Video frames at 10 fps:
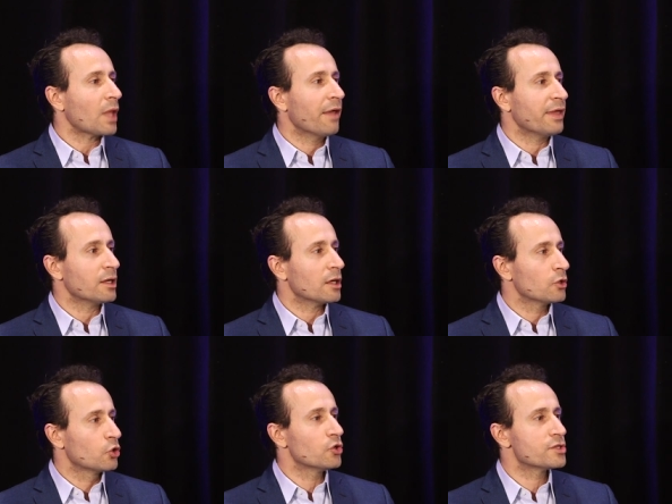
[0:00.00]
I
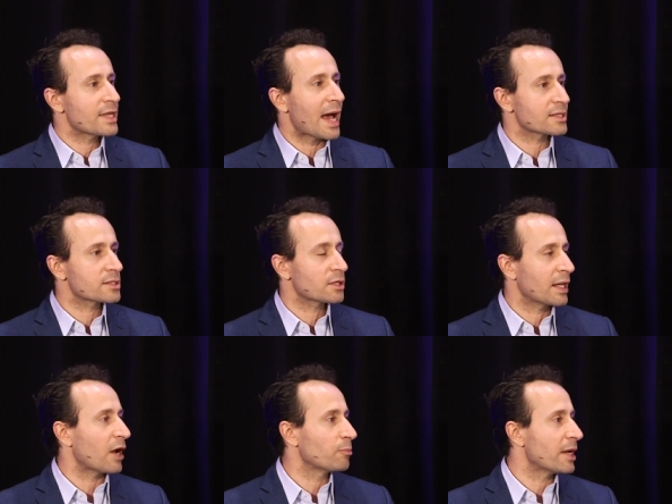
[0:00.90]
think good SaaS
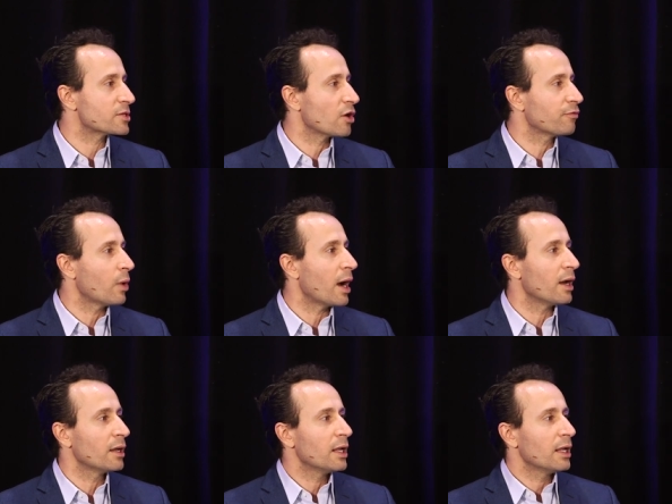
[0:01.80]
cloud-based
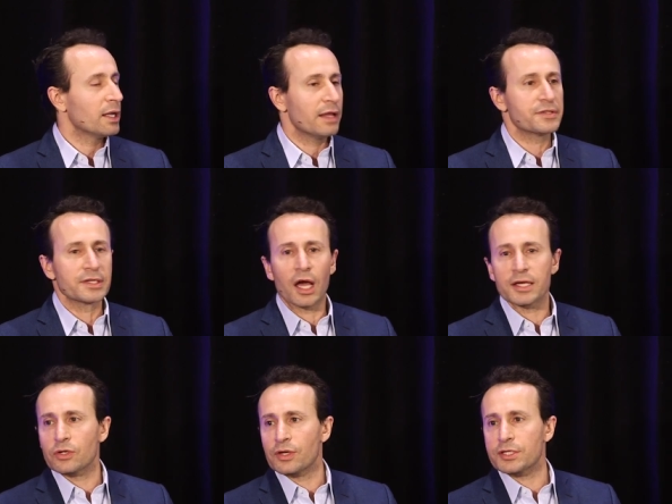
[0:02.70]
software lives and
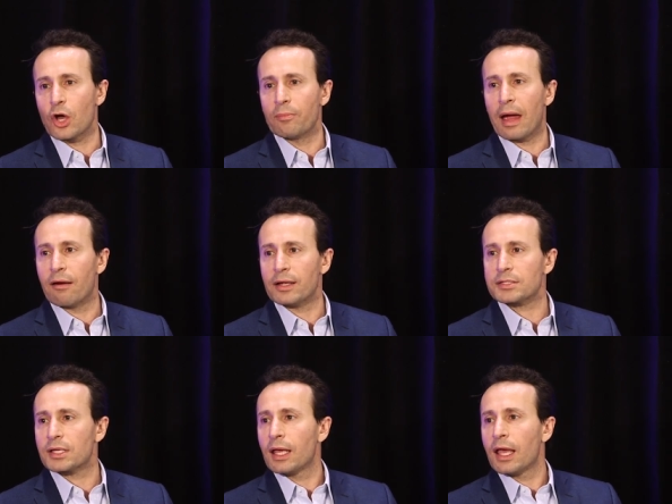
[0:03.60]
dies on its own
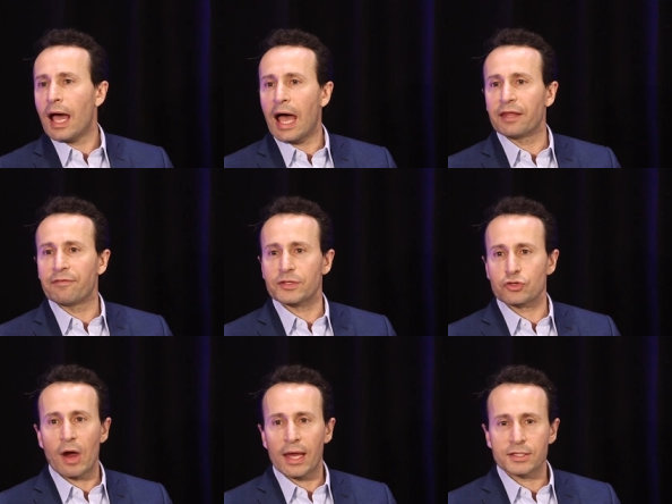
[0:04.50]
merits. And if it's
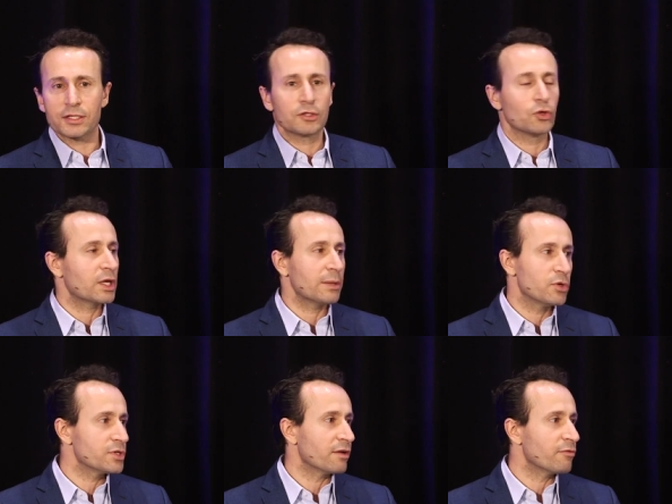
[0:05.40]
great, you'll keep
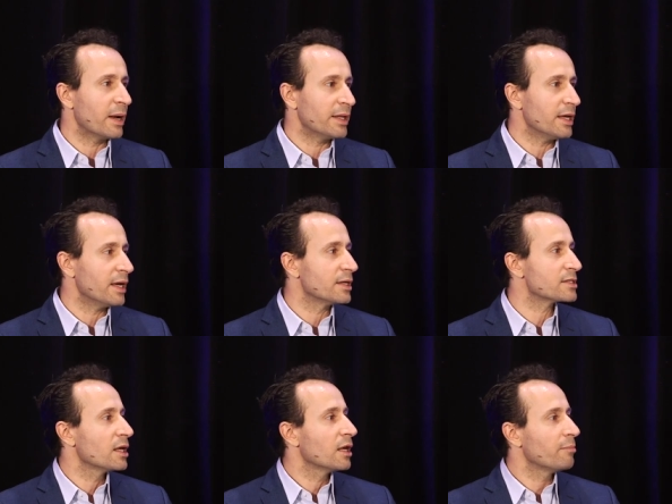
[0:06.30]
using it for many
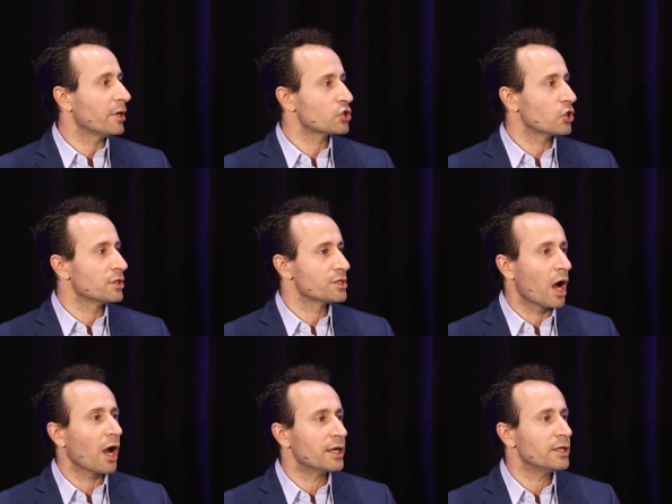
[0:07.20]
years, but it shouldn't
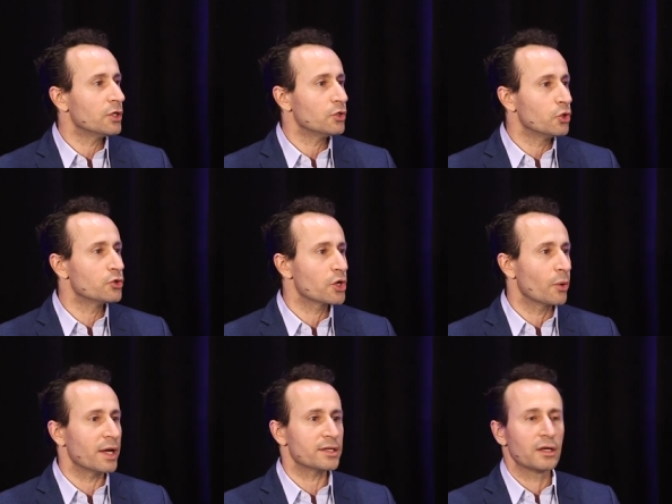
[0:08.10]
tie you
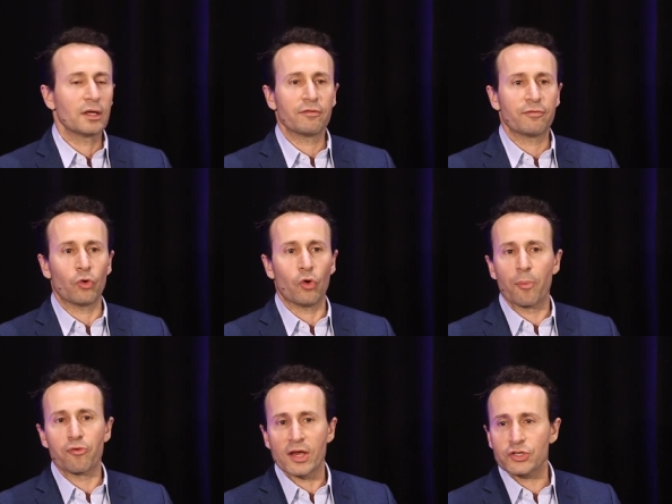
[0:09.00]
to it for
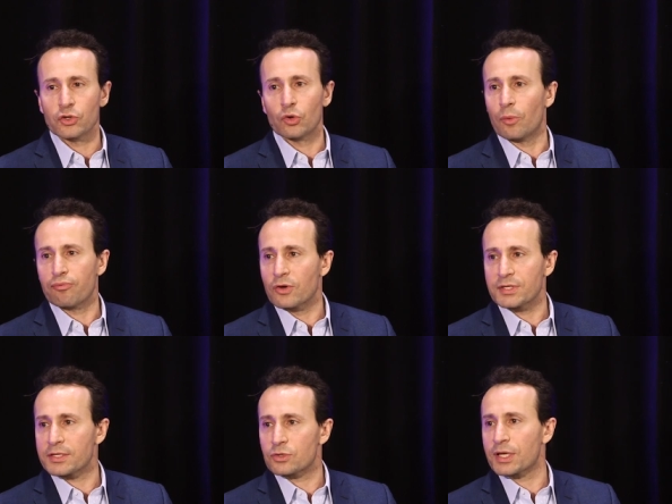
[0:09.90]
operational,
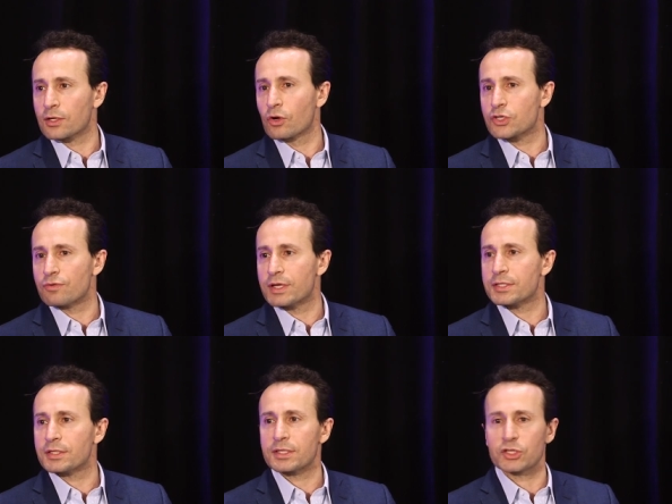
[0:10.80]
process, or technology
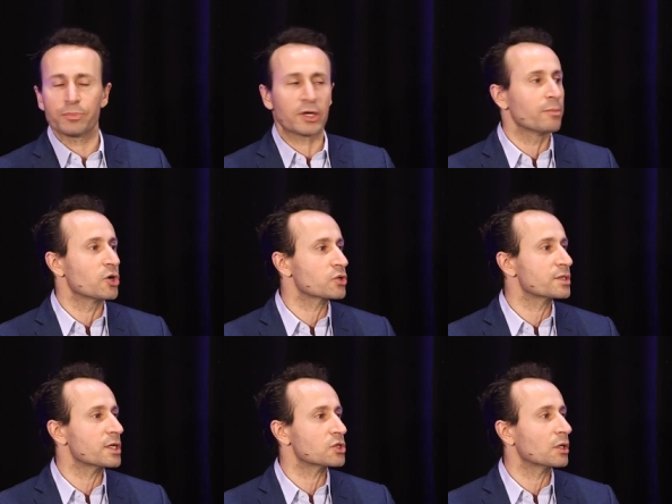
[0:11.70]
reasons. It should be a commercial
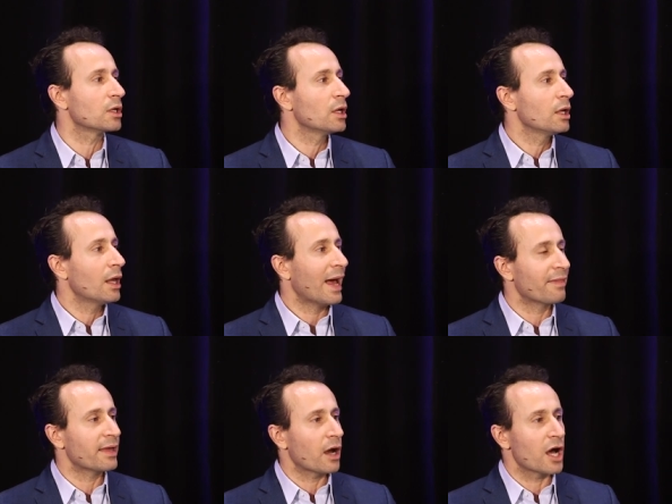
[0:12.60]
decision. And I
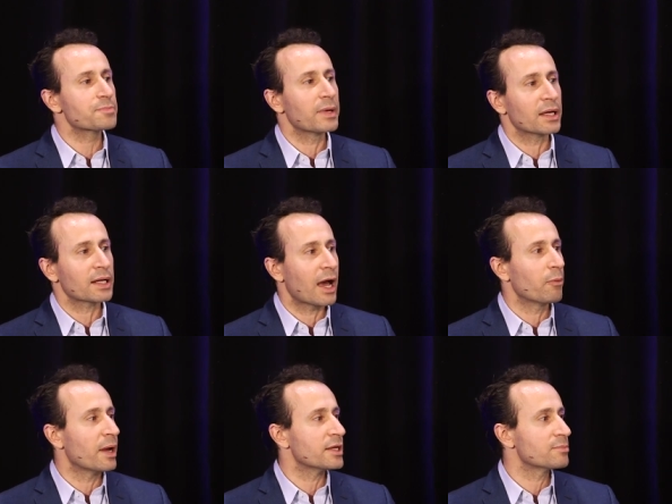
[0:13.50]
think us being
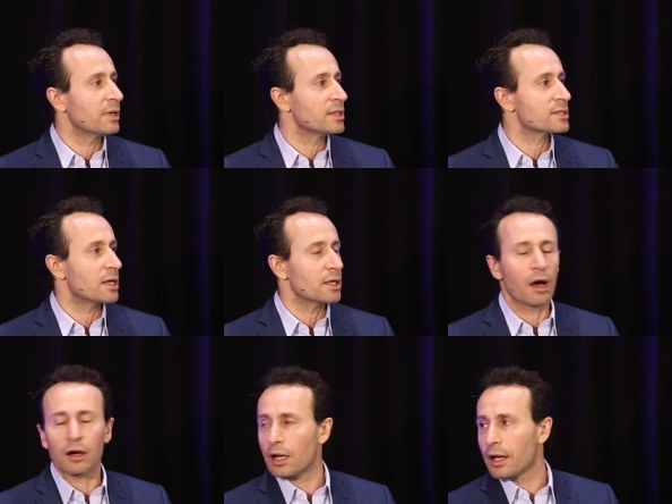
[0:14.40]
cloud-based means that
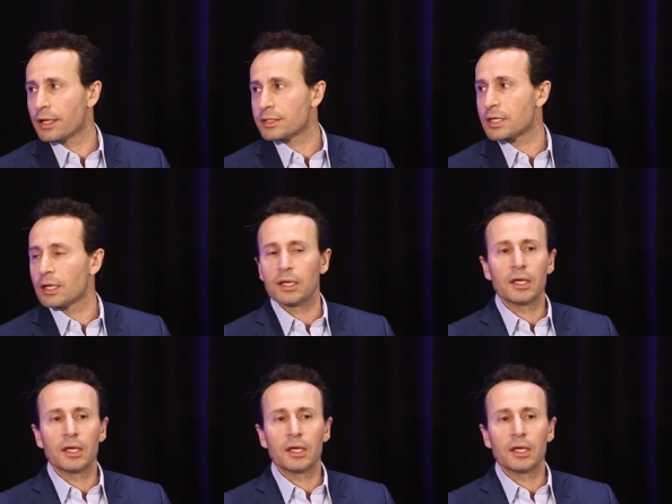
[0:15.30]
our clients